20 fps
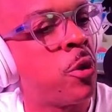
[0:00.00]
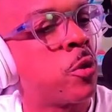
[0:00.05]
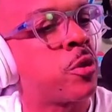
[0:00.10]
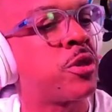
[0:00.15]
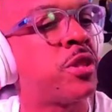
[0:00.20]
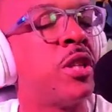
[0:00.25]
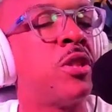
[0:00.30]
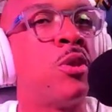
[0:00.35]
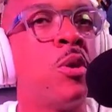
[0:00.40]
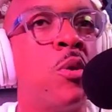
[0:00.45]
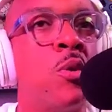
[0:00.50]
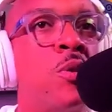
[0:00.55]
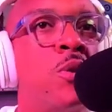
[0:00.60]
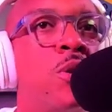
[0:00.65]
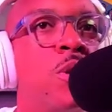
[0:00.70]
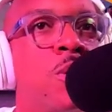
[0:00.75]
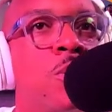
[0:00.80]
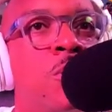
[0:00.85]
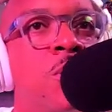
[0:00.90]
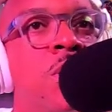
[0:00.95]
It happens.
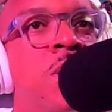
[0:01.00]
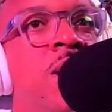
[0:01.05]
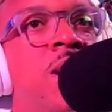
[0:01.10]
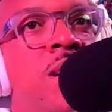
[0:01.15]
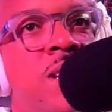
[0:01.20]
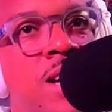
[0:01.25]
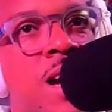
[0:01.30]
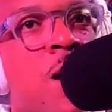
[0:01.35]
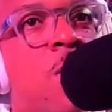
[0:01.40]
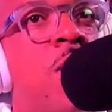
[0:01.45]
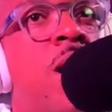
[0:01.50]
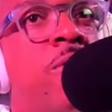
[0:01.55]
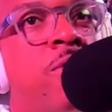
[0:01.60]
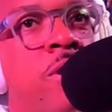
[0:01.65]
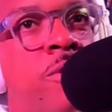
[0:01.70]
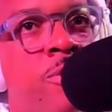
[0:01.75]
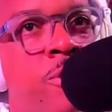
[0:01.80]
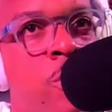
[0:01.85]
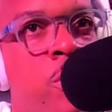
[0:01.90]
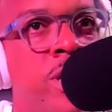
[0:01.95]
Yeah. Folks that
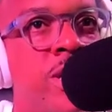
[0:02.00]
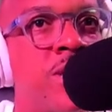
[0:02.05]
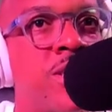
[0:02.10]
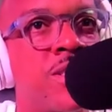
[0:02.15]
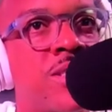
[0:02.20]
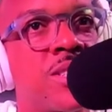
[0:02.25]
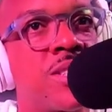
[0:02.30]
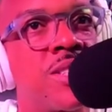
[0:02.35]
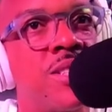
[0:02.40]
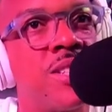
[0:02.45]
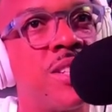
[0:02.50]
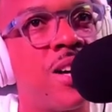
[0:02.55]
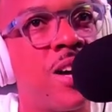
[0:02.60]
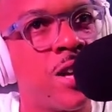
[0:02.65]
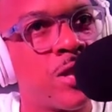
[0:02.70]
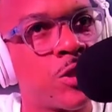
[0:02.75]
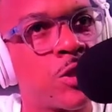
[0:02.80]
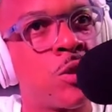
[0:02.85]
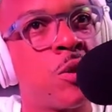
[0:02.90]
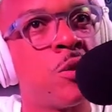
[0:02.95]
don't know now
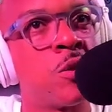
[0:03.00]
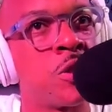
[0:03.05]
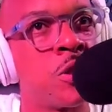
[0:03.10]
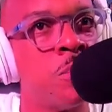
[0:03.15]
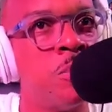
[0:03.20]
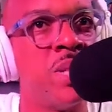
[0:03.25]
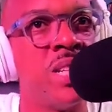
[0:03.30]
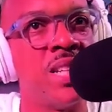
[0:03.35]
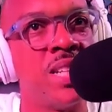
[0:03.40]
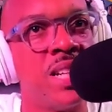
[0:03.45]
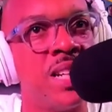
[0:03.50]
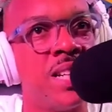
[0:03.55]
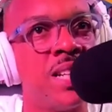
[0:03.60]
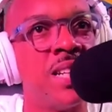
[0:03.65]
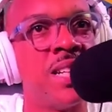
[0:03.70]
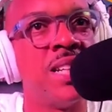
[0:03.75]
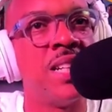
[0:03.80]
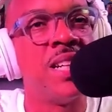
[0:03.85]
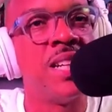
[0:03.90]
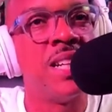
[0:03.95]
have a voice.
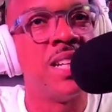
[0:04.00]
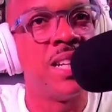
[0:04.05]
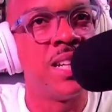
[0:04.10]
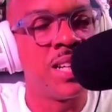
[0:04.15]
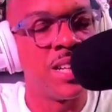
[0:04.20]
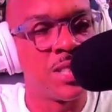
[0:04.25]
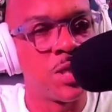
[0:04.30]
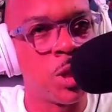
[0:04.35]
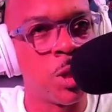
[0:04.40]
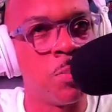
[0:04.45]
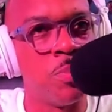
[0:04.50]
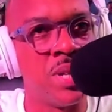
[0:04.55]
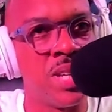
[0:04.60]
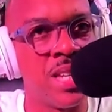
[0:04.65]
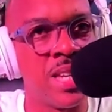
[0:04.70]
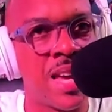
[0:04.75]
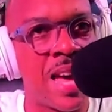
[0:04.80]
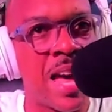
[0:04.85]
On social media.